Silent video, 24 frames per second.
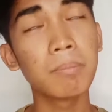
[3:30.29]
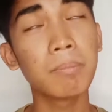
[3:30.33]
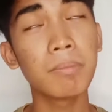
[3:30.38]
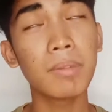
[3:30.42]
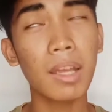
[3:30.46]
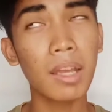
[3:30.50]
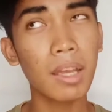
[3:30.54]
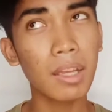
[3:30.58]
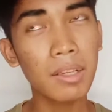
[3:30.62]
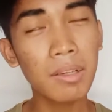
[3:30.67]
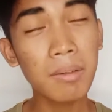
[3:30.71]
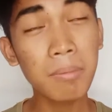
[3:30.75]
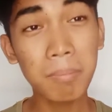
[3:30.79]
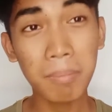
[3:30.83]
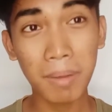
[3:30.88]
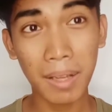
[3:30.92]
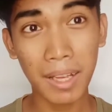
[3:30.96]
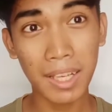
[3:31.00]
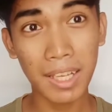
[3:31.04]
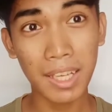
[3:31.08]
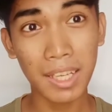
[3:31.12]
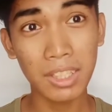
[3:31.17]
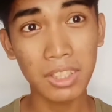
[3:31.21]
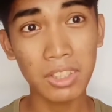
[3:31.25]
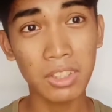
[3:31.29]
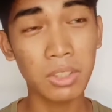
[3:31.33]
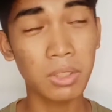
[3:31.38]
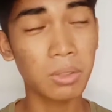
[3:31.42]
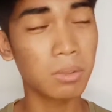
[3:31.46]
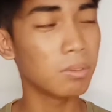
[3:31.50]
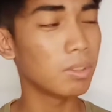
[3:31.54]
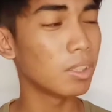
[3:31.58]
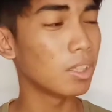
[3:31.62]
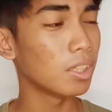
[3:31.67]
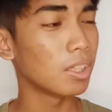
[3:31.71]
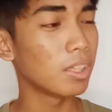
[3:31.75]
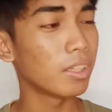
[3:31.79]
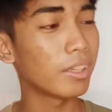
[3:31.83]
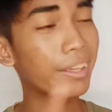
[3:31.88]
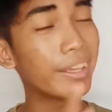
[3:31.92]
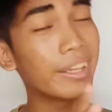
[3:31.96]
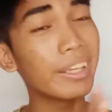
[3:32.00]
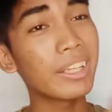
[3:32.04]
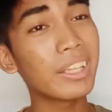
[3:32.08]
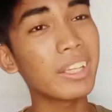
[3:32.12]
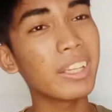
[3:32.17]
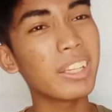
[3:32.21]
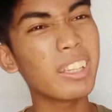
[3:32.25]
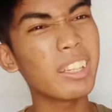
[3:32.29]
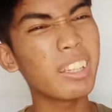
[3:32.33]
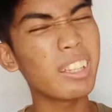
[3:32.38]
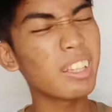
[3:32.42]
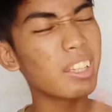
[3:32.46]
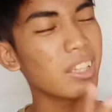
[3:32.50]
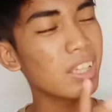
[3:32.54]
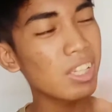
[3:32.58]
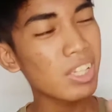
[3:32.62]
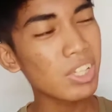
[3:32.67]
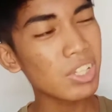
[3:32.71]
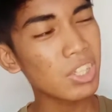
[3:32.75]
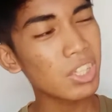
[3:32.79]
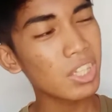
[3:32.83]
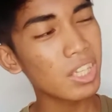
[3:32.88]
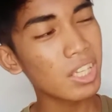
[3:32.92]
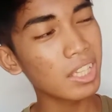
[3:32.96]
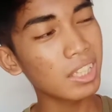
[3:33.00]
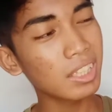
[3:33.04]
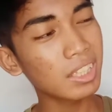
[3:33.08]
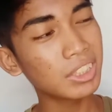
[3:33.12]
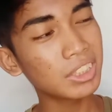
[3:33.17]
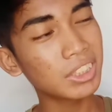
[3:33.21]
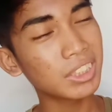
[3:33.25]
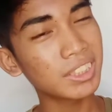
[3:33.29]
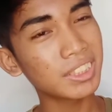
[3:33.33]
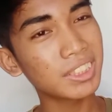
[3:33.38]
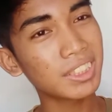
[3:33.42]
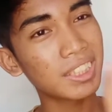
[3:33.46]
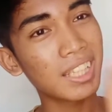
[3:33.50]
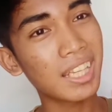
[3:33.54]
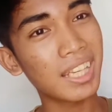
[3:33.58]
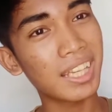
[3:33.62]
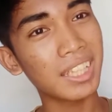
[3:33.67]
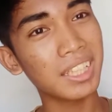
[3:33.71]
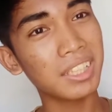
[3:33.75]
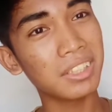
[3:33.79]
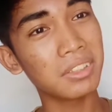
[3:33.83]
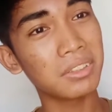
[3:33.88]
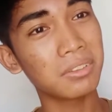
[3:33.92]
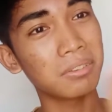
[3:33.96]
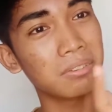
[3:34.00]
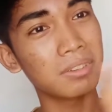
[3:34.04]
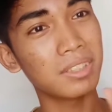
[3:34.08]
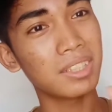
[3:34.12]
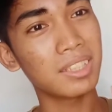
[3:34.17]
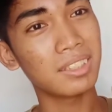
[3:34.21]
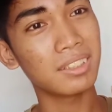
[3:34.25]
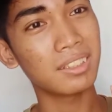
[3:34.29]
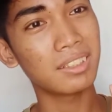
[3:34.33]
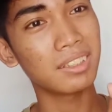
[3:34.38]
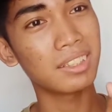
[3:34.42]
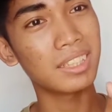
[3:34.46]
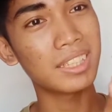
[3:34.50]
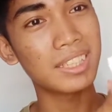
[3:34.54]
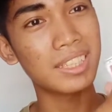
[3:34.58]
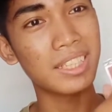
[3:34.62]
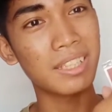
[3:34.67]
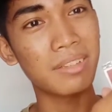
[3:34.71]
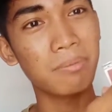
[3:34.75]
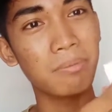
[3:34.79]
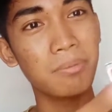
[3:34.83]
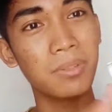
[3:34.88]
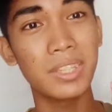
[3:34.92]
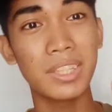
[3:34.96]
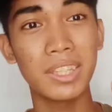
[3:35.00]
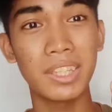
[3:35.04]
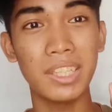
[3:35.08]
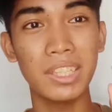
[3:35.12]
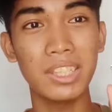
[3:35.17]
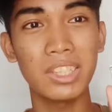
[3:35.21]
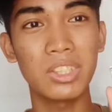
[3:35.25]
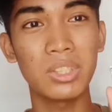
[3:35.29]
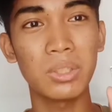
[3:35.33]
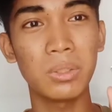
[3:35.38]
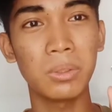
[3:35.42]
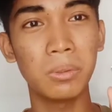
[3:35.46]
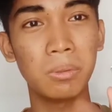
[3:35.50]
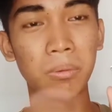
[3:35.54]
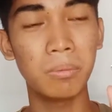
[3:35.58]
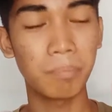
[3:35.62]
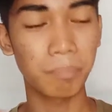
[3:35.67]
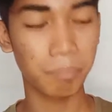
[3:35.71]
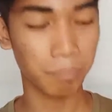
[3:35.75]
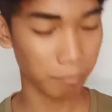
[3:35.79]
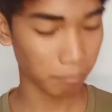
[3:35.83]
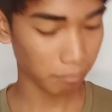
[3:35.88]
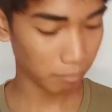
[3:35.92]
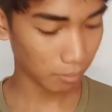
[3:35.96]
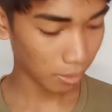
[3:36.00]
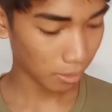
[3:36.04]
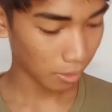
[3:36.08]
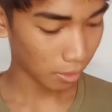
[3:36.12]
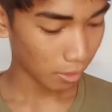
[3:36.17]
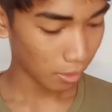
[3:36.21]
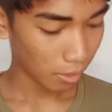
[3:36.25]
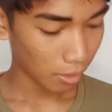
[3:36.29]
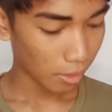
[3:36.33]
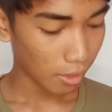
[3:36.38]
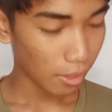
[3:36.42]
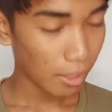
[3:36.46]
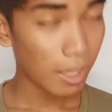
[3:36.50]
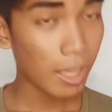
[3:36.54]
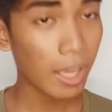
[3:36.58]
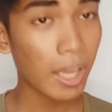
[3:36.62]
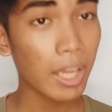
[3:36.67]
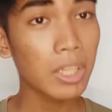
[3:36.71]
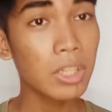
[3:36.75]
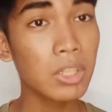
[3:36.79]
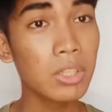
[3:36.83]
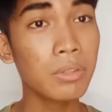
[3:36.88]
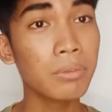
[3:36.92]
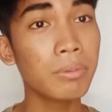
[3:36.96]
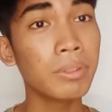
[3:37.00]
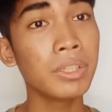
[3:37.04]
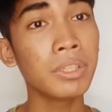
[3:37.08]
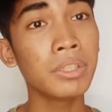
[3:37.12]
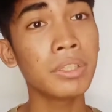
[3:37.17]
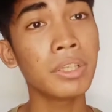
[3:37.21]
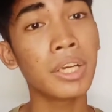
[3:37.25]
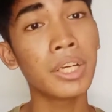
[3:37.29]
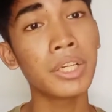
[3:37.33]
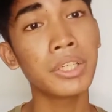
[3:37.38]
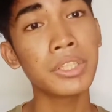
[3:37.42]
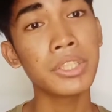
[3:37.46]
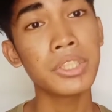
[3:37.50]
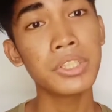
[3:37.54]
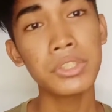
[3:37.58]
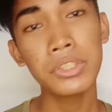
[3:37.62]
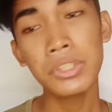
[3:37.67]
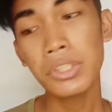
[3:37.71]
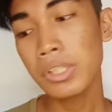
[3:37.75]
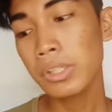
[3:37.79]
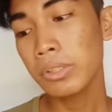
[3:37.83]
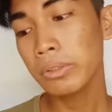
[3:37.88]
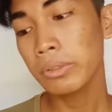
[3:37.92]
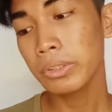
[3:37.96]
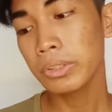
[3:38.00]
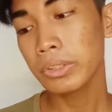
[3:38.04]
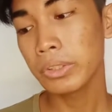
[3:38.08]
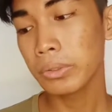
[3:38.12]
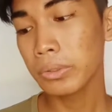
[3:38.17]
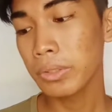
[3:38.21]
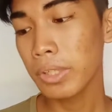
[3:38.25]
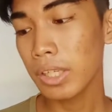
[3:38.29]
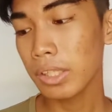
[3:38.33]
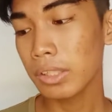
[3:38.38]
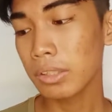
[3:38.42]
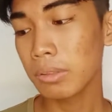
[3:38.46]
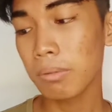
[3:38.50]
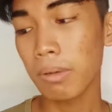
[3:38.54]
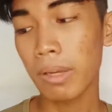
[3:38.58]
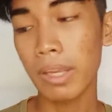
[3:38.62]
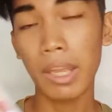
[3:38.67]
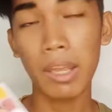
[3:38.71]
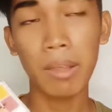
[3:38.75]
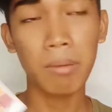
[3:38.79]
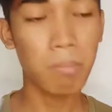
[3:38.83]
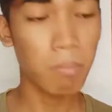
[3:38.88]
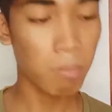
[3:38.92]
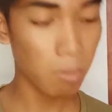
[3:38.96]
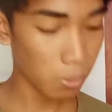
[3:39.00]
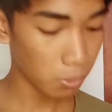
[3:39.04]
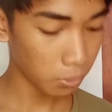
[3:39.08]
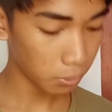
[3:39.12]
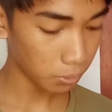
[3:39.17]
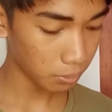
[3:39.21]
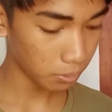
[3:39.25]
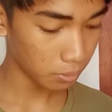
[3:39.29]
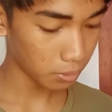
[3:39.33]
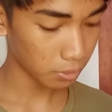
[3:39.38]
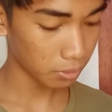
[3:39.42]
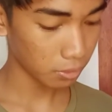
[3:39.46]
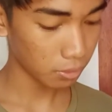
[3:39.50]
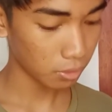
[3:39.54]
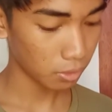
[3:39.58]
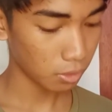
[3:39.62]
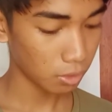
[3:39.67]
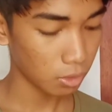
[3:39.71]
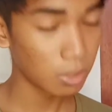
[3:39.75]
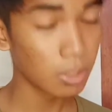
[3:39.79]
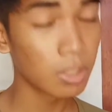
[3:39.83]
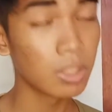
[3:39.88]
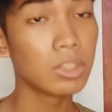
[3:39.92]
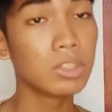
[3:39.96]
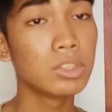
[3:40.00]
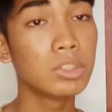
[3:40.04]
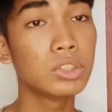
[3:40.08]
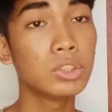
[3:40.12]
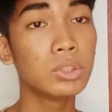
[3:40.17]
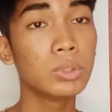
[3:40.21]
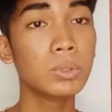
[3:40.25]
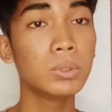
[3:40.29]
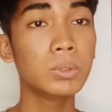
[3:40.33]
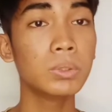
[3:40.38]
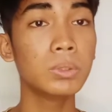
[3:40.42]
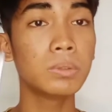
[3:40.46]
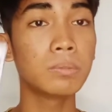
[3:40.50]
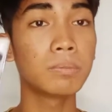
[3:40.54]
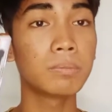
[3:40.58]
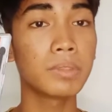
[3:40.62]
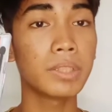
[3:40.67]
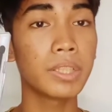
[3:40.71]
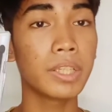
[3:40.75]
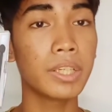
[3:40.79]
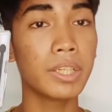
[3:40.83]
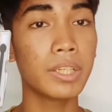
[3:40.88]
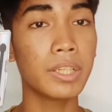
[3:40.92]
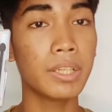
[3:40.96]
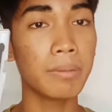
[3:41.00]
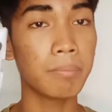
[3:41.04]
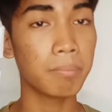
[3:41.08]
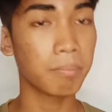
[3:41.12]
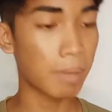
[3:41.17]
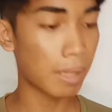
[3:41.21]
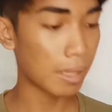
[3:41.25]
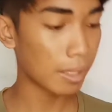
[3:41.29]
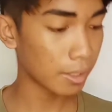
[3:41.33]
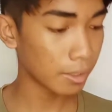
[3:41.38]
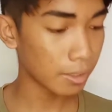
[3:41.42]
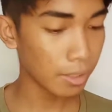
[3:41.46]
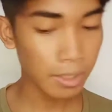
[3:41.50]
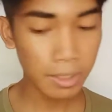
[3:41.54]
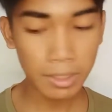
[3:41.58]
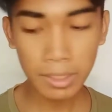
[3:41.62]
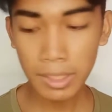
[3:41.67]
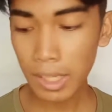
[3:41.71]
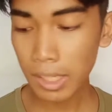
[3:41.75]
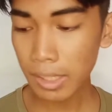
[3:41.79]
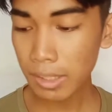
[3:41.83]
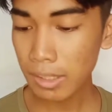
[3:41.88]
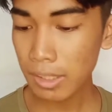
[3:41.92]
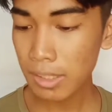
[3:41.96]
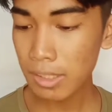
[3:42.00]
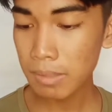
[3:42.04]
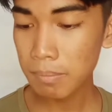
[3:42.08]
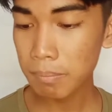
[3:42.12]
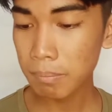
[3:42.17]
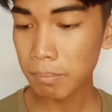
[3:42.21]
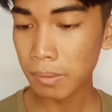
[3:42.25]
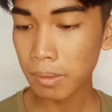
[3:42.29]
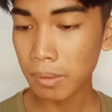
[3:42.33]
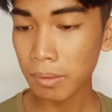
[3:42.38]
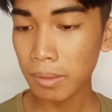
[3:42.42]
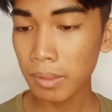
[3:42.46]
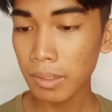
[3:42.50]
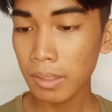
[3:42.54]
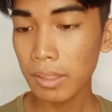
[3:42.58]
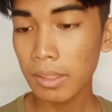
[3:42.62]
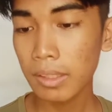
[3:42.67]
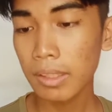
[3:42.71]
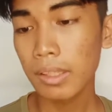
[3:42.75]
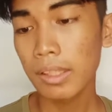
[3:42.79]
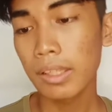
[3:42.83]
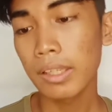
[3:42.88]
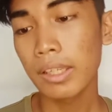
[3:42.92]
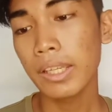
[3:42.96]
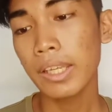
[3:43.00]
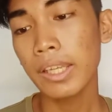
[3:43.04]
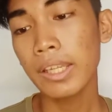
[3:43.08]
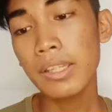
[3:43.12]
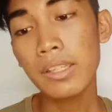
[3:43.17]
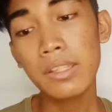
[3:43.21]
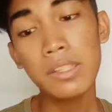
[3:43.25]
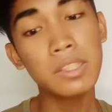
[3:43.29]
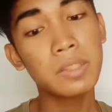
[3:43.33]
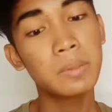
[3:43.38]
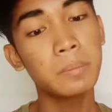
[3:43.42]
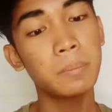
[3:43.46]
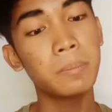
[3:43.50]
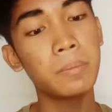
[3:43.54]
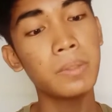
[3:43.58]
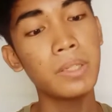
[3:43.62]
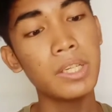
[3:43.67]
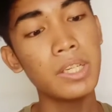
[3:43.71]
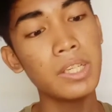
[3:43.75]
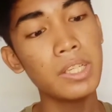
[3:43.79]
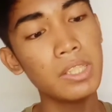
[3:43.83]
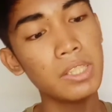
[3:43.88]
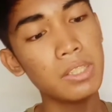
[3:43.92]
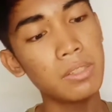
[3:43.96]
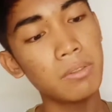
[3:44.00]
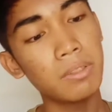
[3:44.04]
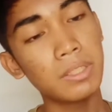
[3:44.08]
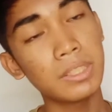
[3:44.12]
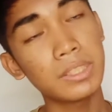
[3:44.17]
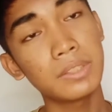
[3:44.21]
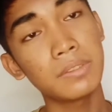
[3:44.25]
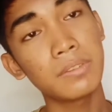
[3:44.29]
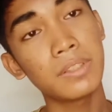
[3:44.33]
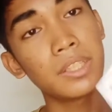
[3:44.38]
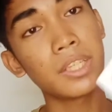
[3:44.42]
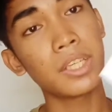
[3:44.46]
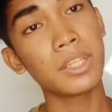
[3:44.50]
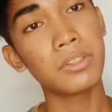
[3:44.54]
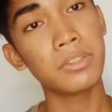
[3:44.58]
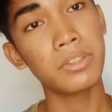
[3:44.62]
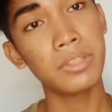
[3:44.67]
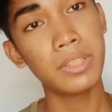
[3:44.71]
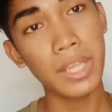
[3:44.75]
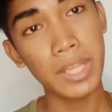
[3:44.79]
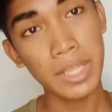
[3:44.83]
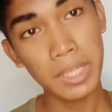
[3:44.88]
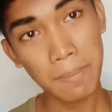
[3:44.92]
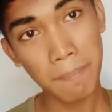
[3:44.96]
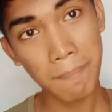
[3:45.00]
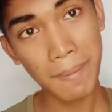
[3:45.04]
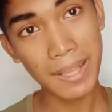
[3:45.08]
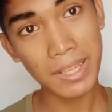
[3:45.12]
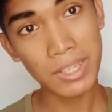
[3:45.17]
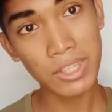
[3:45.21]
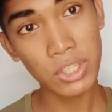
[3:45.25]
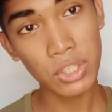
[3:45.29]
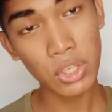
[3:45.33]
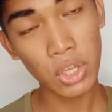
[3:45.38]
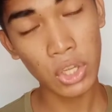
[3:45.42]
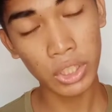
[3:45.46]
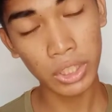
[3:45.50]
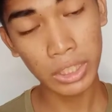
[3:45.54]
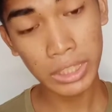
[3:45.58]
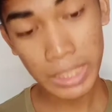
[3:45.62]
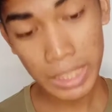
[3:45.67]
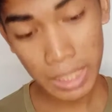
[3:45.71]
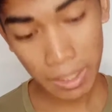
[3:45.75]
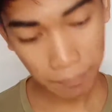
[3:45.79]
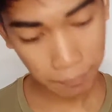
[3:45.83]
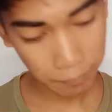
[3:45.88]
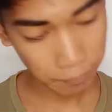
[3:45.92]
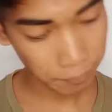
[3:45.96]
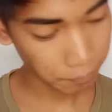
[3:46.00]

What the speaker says: other palette, you know, it's just like, you know, the same with this. So I'm doing artistic look, so that's why I bought 2 Carelineph palette and get this product, and its price was 180 pesos only.